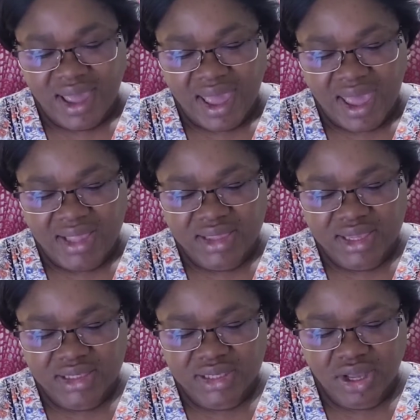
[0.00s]
And
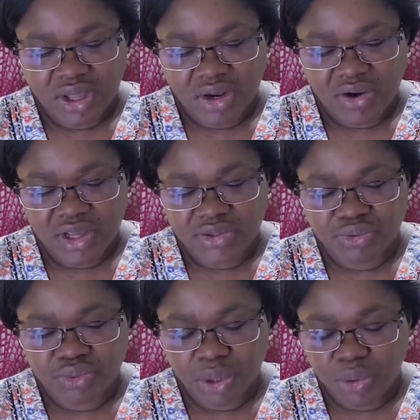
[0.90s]
this color is
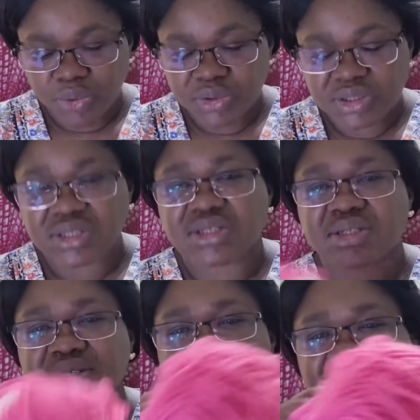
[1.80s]
rose,
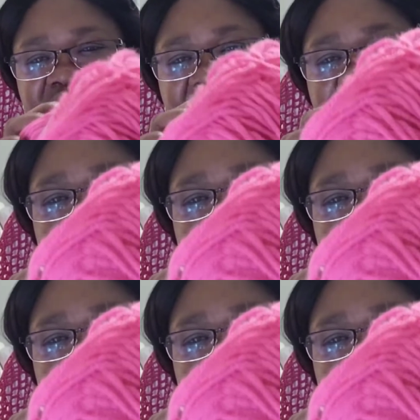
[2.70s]
and